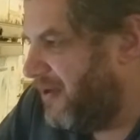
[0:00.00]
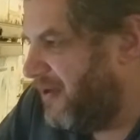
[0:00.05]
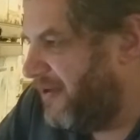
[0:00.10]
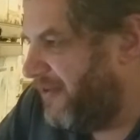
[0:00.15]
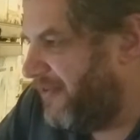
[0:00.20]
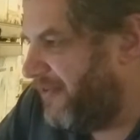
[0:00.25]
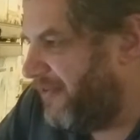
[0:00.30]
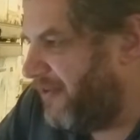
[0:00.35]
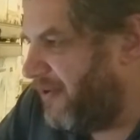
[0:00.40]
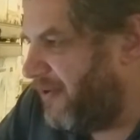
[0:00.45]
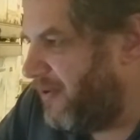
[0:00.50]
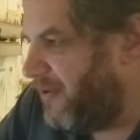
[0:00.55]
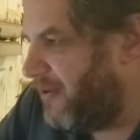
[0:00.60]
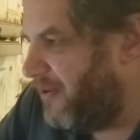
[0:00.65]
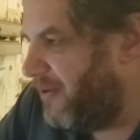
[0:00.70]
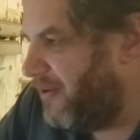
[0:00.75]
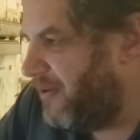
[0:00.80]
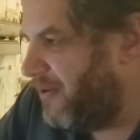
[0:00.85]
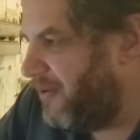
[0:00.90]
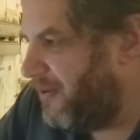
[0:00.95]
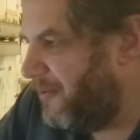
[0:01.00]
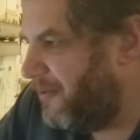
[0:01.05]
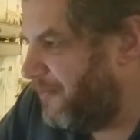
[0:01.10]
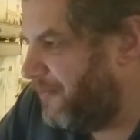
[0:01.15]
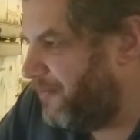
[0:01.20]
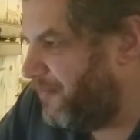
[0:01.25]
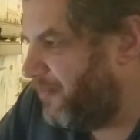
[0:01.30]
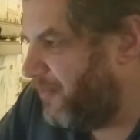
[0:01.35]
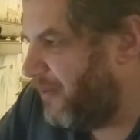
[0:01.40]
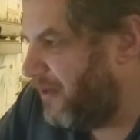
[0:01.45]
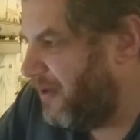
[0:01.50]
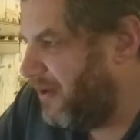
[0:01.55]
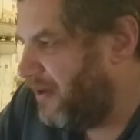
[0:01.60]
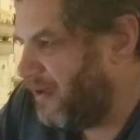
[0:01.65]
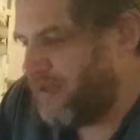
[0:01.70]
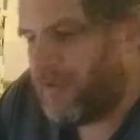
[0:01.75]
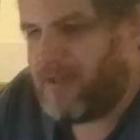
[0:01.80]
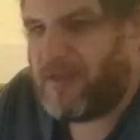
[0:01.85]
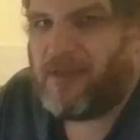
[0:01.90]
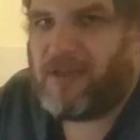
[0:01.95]
So
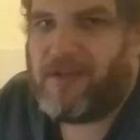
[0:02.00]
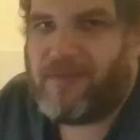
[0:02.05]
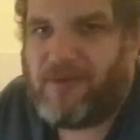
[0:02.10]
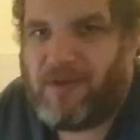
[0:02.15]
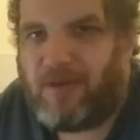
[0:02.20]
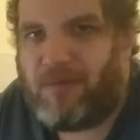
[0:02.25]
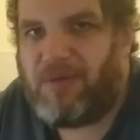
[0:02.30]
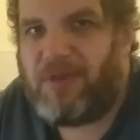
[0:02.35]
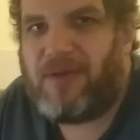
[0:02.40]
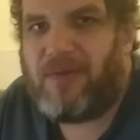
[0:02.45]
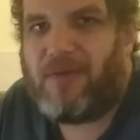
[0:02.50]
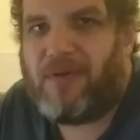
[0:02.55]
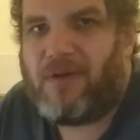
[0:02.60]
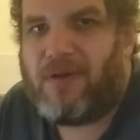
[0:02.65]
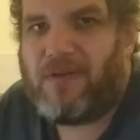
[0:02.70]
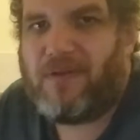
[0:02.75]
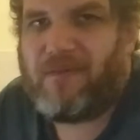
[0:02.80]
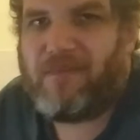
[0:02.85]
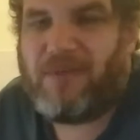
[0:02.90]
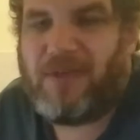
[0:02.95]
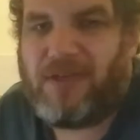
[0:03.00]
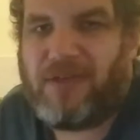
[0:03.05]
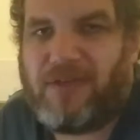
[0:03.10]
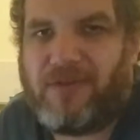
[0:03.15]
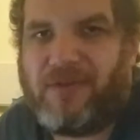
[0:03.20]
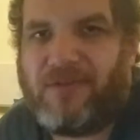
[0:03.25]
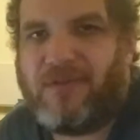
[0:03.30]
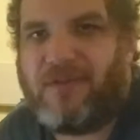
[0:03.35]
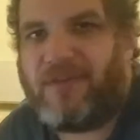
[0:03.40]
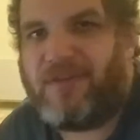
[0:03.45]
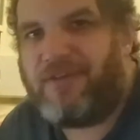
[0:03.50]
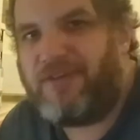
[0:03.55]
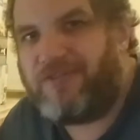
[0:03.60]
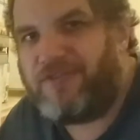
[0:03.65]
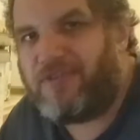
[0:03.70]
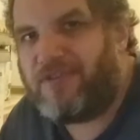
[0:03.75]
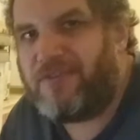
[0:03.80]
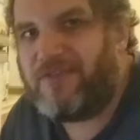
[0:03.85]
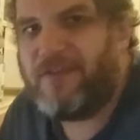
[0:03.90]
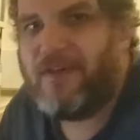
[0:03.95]
I'm going to give you a B-roll of me doing the
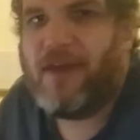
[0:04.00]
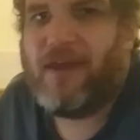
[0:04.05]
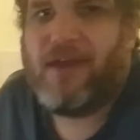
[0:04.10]
dishes.